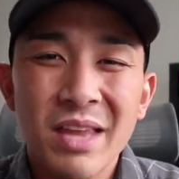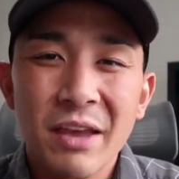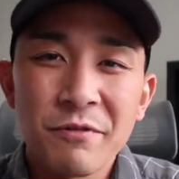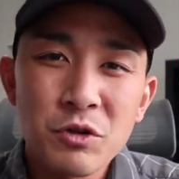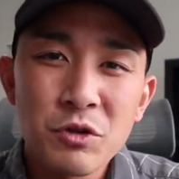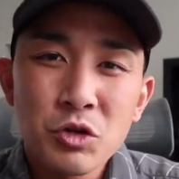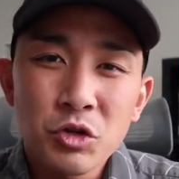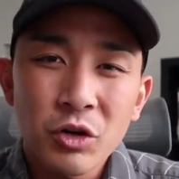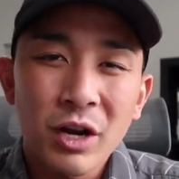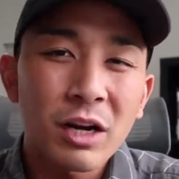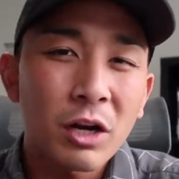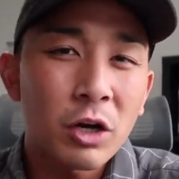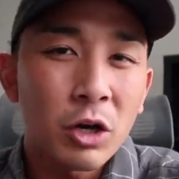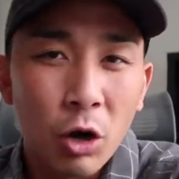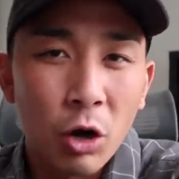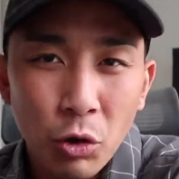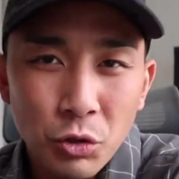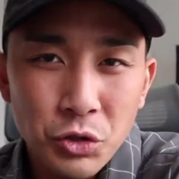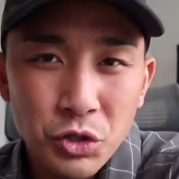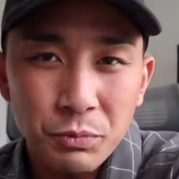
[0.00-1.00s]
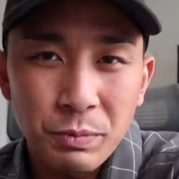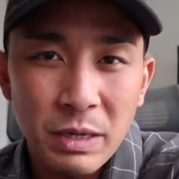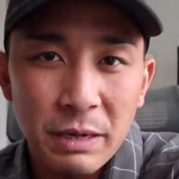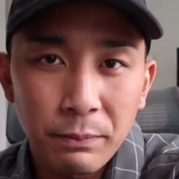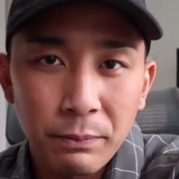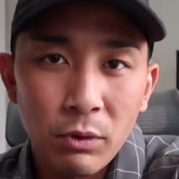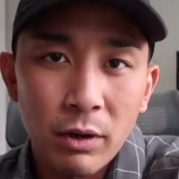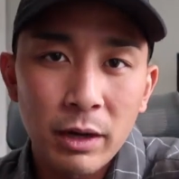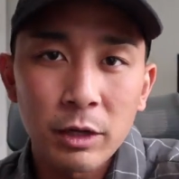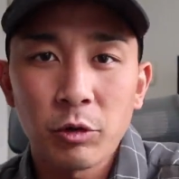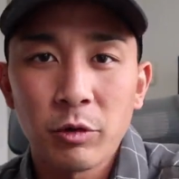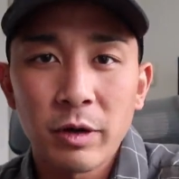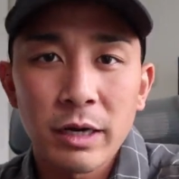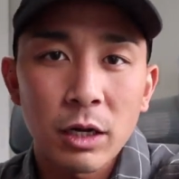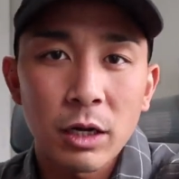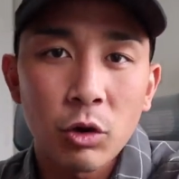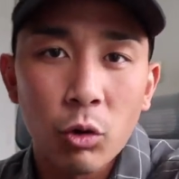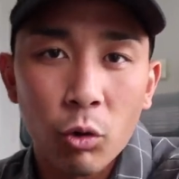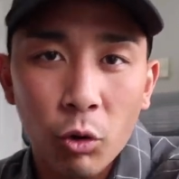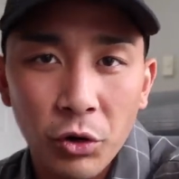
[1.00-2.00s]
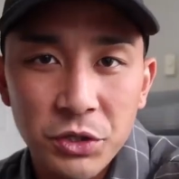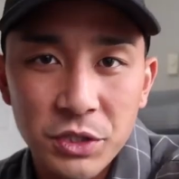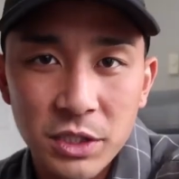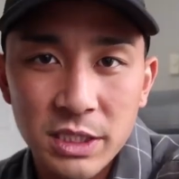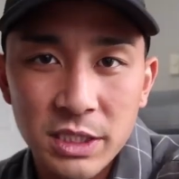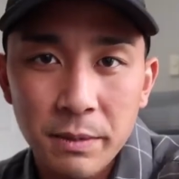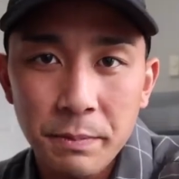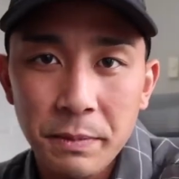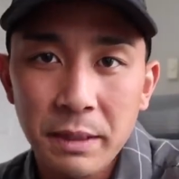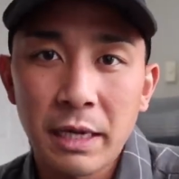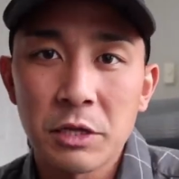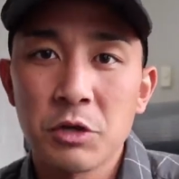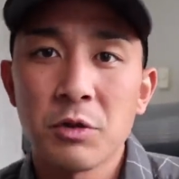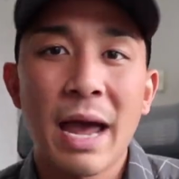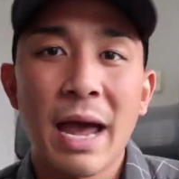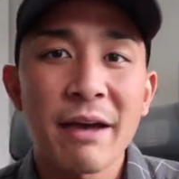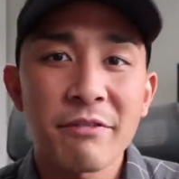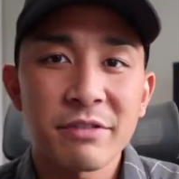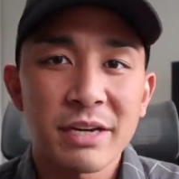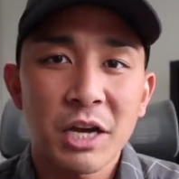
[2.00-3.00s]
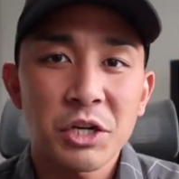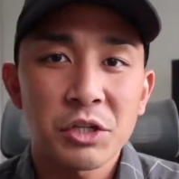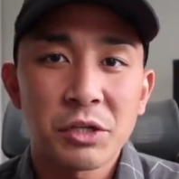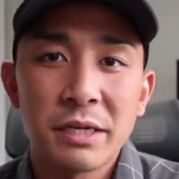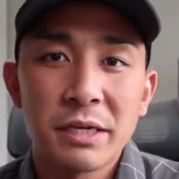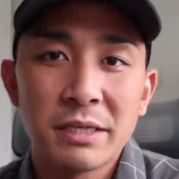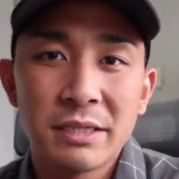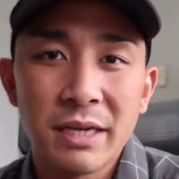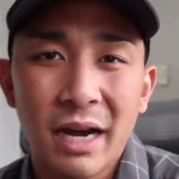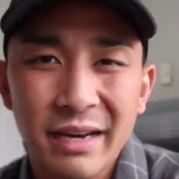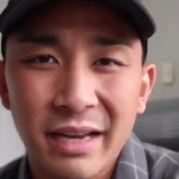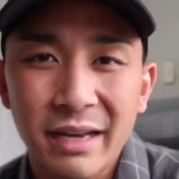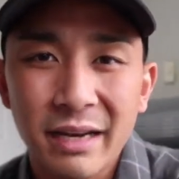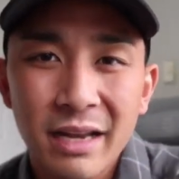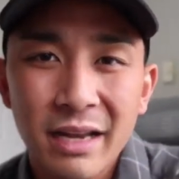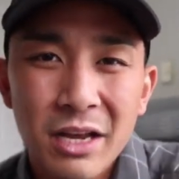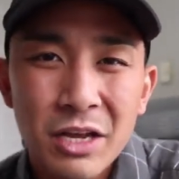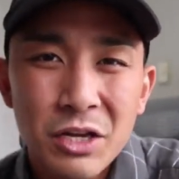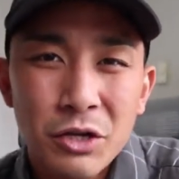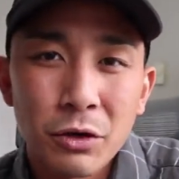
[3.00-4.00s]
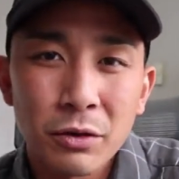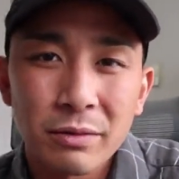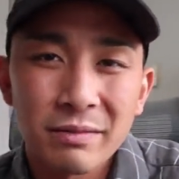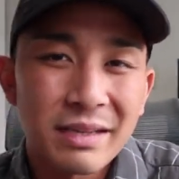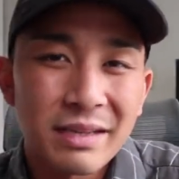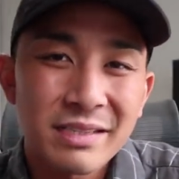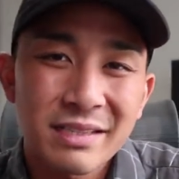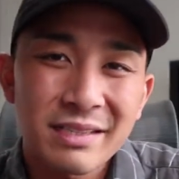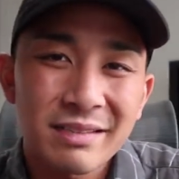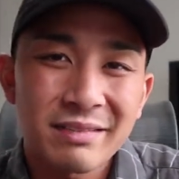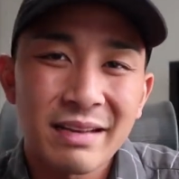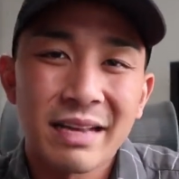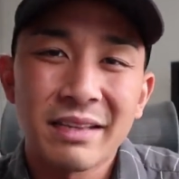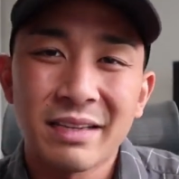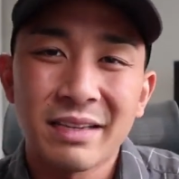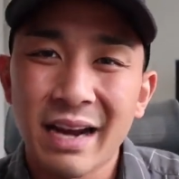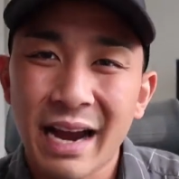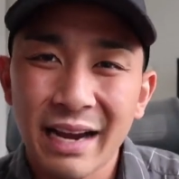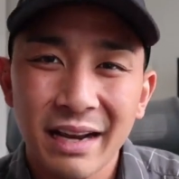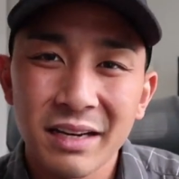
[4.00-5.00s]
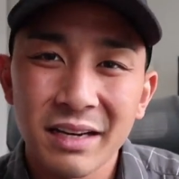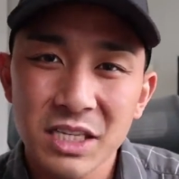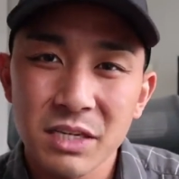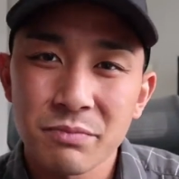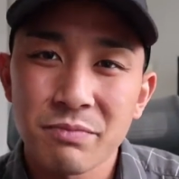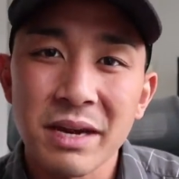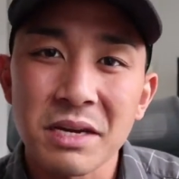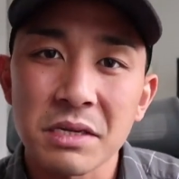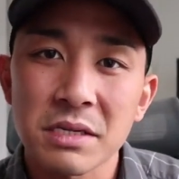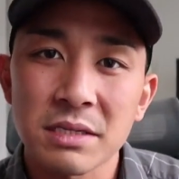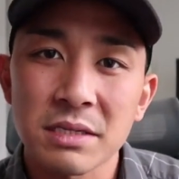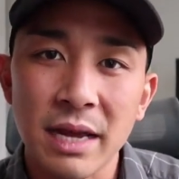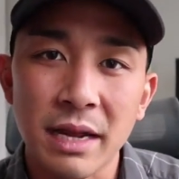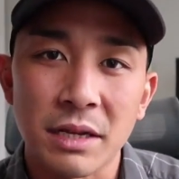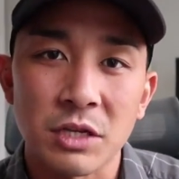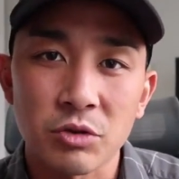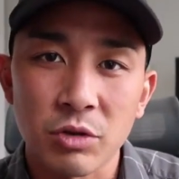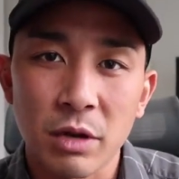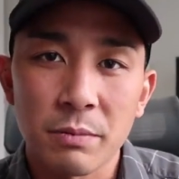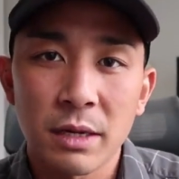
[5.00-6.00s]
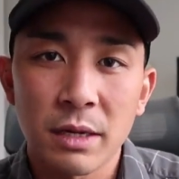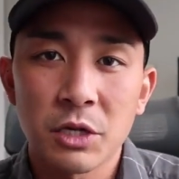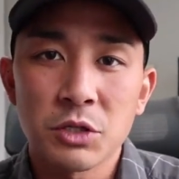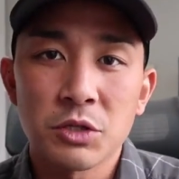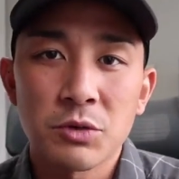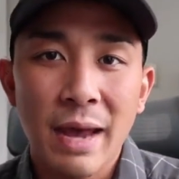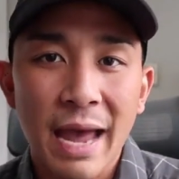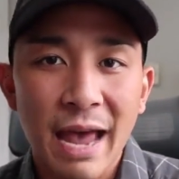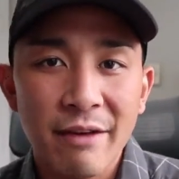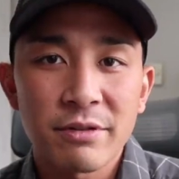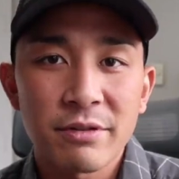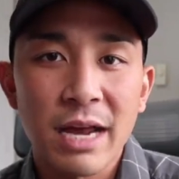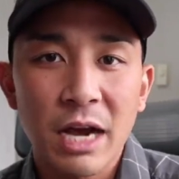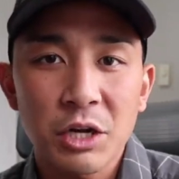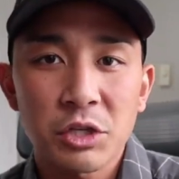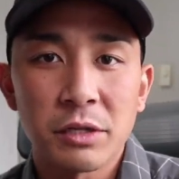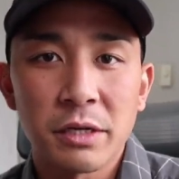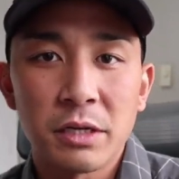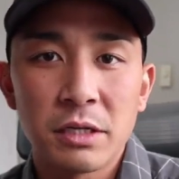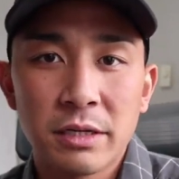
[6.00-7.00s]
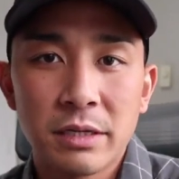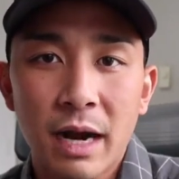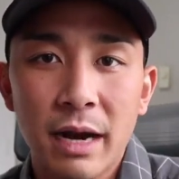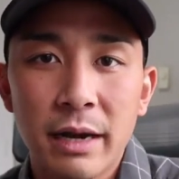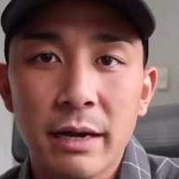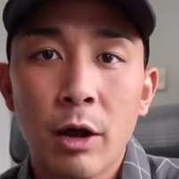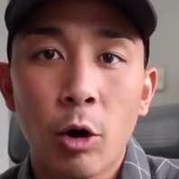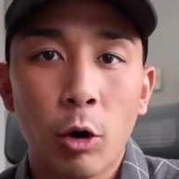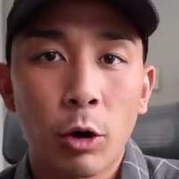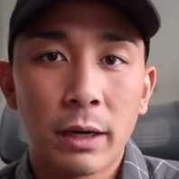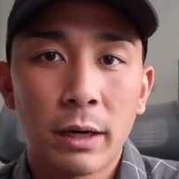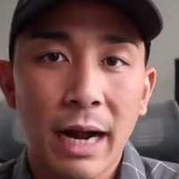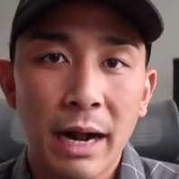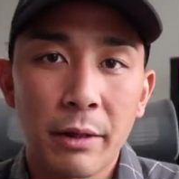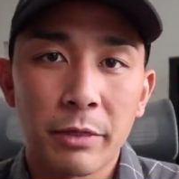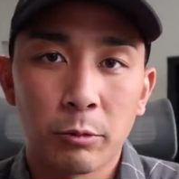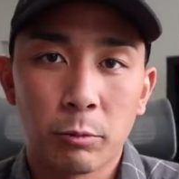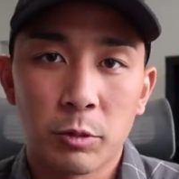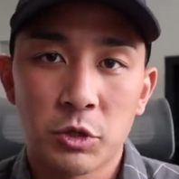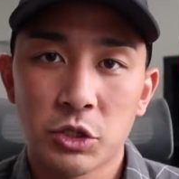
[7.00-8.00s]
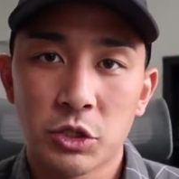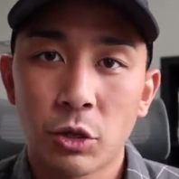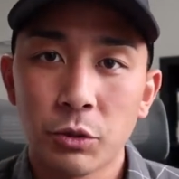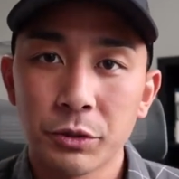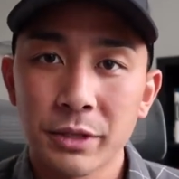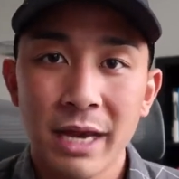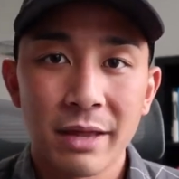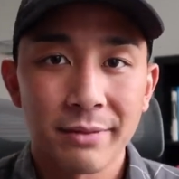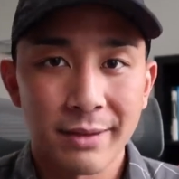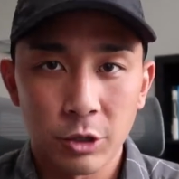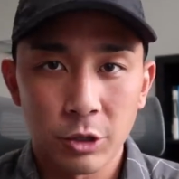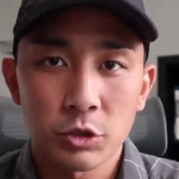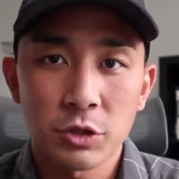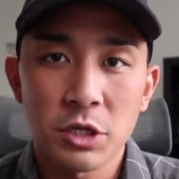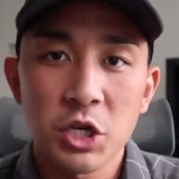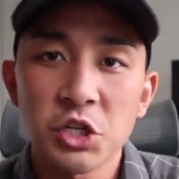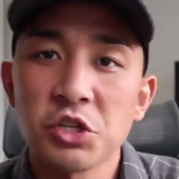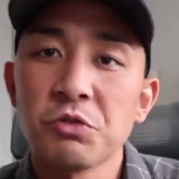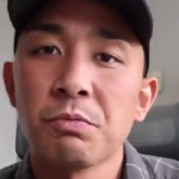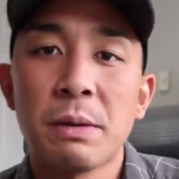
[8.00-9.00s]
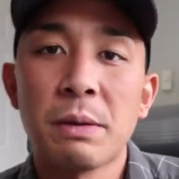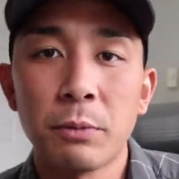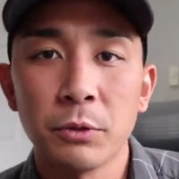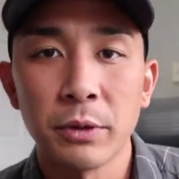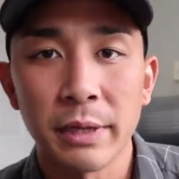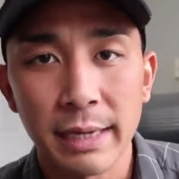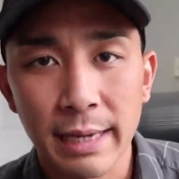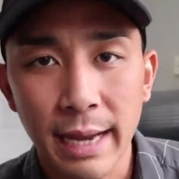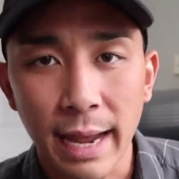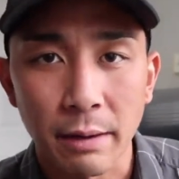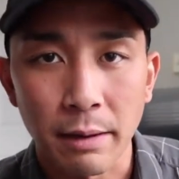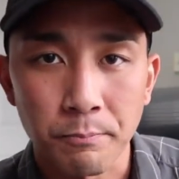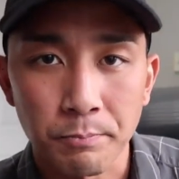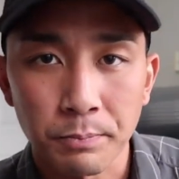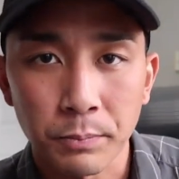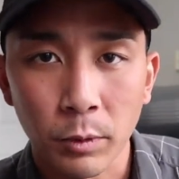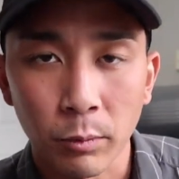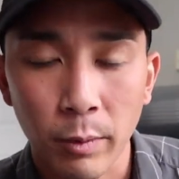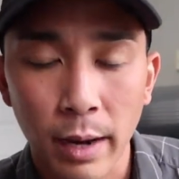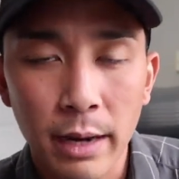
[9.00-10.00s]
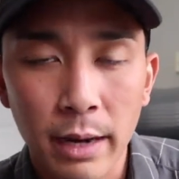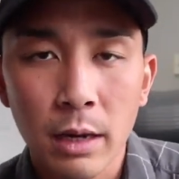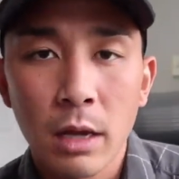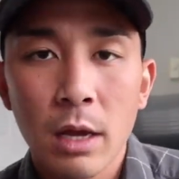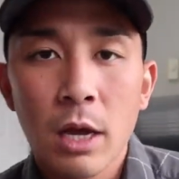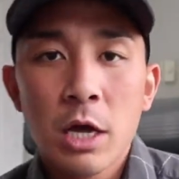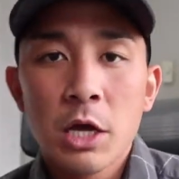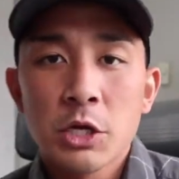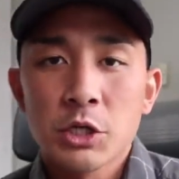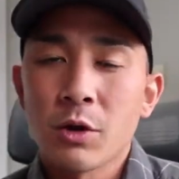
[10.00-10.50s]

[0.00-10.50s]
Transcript: if you try to coach people and create a course on something and you haven't actually done it, it kind of doesn't make sense, right? Because you haven't actually done or gotten the result that you're teaching people to get, right?